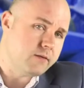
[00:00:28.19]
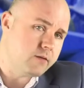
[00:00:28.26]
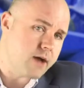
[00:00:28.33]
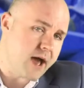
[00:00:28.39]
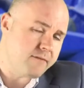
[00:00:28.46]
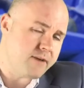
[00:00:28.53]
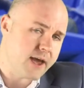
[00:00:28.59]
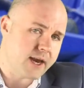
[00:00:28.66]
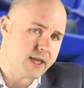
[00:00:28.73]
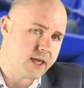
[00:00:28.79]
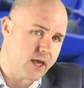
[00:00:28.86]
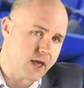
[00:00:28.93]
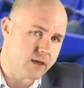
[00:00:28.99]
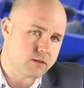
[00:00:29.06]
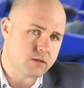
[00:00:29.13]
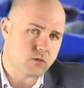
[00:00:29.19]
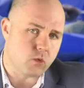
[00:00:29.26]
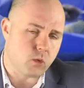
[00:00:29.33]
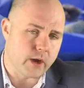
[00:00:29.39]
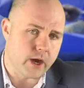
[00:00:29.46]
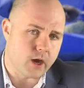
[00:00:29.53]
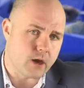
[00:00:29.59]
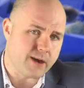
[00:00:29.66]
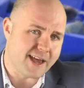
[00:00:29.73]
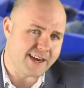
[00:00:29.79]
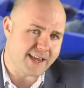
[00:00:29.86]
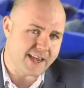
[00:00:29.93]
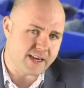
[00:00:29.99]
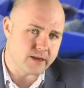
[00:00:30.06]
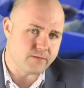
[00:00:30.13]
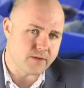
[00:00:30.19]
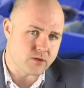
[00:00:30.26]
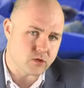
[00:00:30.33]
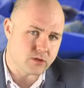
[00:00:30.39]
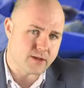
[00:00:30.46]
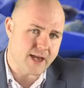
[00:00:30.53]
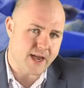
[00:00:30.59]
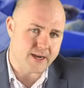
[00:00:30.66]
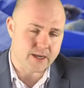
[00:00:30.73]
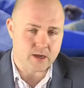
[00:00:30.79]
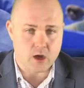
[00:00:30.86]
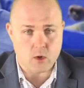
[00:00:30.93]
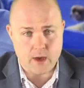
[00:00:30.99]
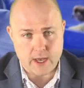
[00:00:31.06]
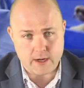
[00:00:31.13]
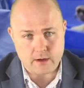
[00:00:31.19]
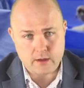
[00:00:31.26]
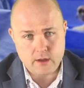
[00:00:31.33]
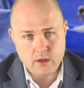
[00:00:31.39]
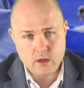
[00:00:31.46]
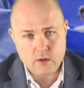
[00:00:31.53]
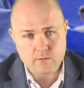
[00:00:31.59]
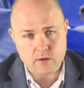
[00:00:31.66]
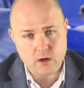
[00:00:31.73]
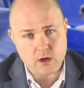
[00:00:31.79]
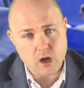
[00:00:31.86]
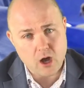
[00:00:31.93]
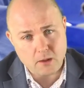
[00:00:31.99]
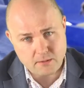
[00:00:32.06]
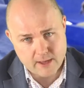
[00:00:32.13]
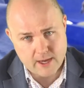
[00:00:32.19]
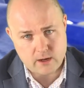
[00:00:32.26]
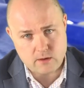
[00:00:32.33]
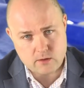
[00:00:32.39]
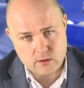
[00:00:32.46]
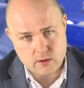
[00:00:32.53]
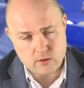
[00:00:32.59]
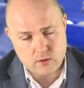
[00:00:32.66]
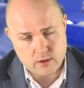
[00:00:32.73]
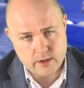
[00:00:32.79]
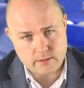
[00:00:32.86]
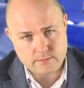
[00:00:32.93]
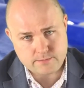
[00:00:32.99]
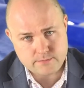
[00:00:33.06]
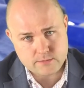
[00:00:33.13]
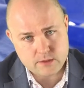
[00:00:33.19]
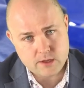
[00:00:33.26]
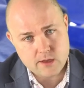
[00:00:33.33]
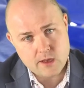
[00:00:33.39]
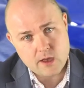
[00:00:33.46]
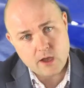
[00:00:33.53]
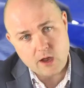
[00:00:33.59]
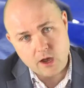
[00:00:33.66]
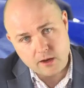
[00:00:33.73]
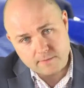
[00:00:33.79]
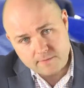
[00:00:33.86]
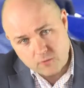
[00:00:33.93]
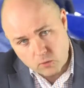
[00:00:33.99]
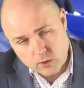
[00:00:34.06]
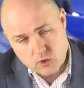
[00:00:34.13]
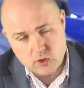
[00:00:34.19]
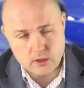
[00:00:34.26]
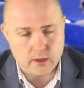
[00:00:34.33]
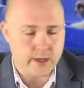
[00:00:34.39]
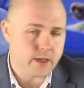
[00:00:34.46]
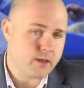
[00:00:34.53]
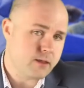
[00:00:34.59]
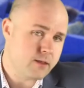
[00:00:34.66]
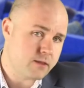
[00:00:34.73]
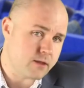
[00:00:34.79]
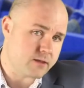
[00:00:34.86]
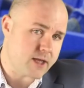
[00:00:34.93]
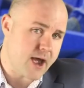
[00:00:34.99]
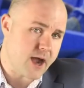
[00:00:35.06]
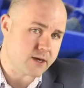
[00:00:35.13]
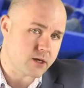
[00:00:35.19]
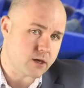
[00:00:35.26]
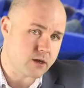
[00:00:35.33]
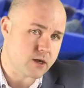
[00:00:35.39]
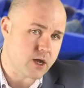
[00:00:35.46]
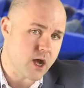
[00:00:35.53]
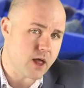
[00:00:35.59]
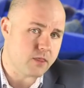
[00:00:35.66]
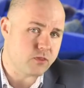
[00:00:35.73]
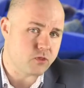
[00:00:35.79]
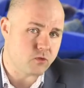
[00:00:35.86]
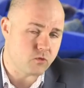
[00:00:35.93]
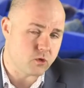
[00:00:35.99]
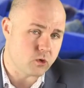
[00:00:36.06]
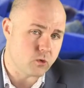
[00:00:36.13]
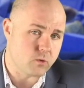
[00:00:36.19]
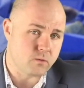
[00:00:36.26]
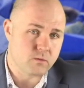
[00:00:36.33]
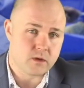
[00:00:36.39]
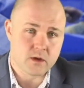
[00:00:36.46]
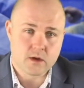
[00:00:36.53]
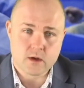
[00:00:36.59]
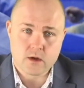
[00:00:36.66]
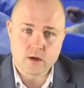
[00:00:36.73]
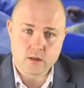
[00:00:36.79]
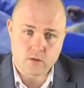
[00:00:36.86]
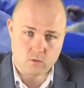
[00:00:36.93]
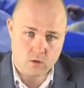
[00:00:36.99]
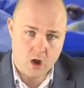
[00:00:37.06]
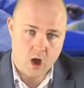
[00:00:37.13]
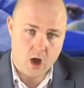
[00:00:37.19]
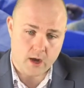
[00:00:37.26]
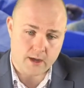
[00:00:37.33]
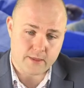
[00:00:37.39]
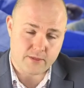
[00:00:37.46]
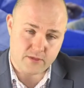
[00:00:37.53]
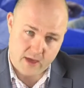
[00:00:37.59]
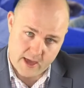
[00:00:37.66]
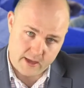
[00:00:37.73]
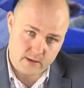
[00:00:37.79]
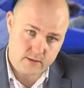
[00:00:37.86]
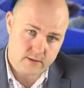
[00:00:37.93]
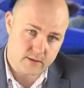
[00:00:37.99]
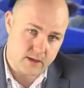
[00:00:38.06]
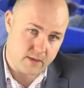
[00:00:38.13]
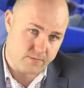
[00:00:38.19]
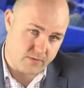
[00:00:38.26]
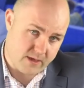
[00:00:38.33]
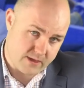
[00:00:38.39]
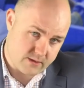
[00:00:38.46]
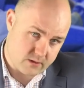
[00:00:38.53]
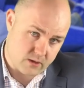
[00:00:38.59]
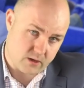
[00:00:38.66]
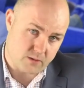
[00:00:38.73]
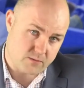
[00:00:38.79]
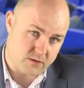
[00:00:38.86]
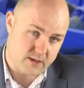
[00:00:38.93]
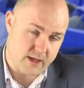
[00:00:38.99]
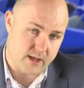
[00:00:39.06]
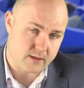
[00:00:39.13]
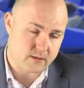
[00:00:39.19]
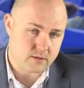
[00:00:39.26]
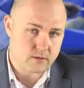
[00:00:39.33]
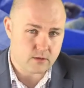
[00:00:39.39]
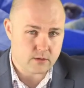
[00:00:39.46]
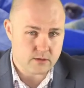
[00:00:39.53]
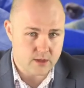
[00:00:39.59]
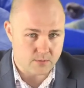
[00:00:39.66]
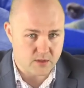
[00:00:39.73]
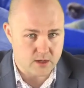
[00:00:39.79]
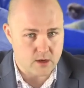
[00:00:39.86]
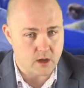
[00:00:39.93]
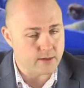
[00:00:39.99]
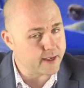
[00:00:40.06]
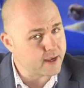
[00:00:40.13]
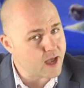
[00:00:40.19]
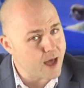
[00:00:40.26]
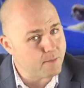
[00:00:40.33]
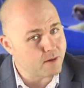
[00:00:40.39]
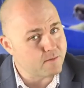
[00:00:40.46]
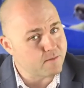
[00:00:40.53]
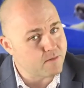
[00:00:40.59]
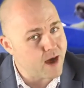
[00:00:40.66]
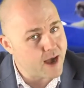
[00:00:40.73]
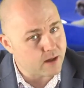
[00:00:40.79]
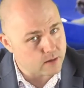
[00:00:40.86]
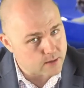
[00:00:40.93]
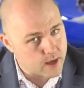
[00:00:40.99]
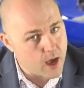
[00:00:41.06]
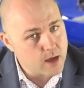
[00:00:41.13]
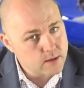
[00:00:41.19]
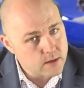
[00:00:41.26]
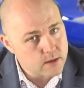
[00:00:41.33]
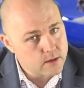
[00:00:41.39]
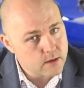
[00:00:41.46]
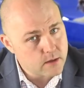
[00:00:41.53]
I've had a case where an individual had to go in for gallbladder surgery. Unfortunately, the doctor cut through the wrong things, in this circumstance, something called a common bile duct,